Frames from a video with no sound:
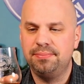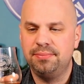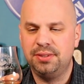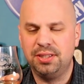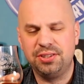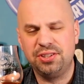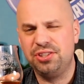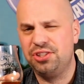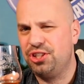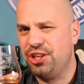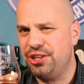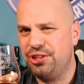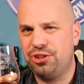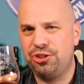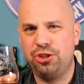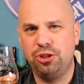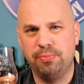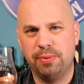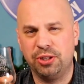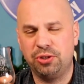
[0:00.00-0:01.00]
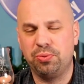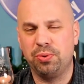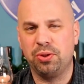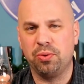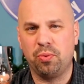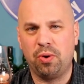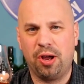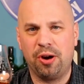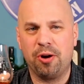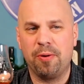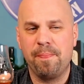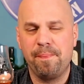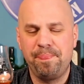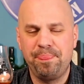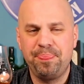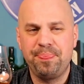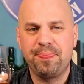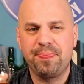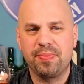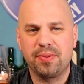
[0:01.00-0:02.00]
Doesn't change too much with the water,
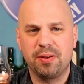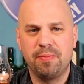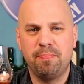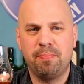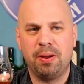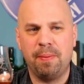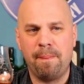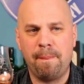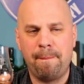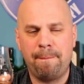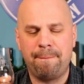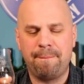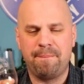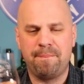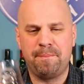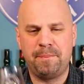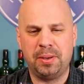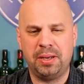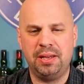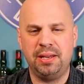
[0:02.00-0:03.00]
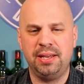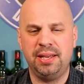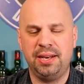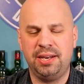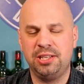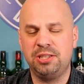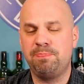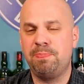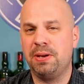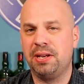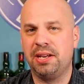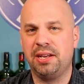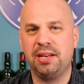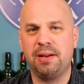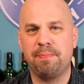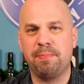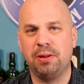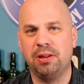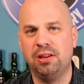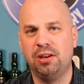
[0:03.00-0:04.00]
but... But it is picking
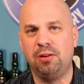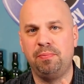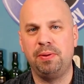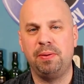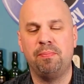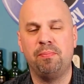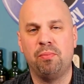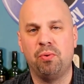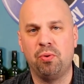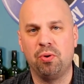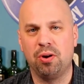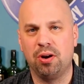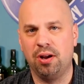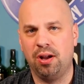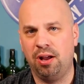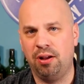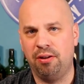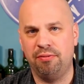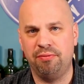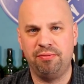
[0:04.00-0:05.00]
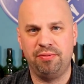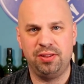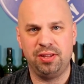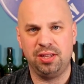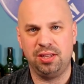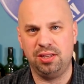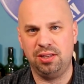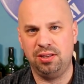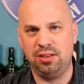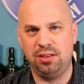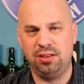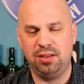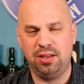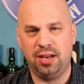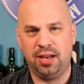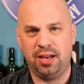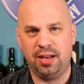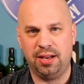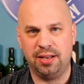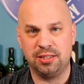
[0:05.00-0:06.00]
up a little bit more of the
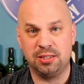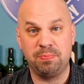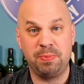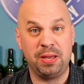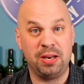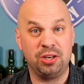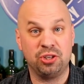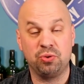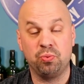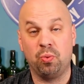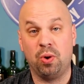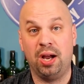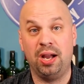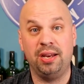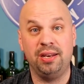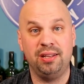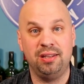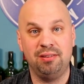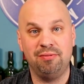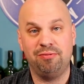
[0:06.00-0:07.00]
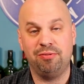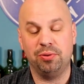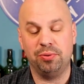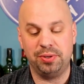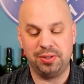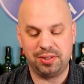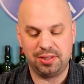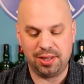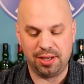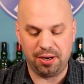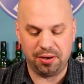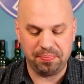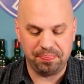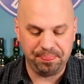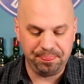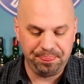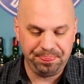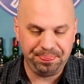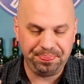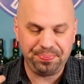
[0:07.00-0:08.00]
uh, Spanish wine influence there.
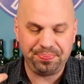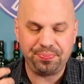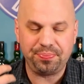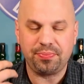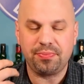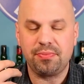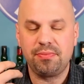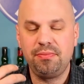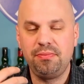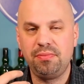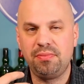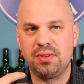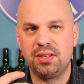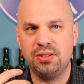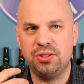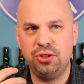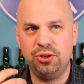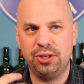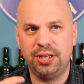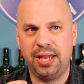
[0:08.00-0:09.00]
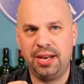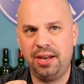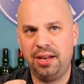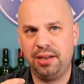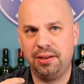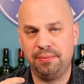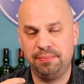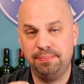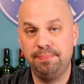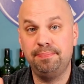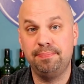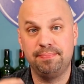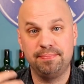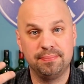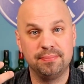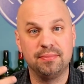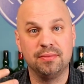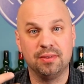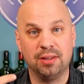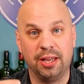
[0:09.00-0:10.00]
You're getting,
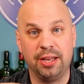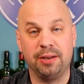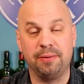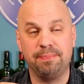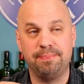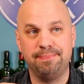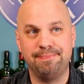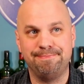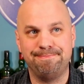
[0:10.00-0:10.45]
like,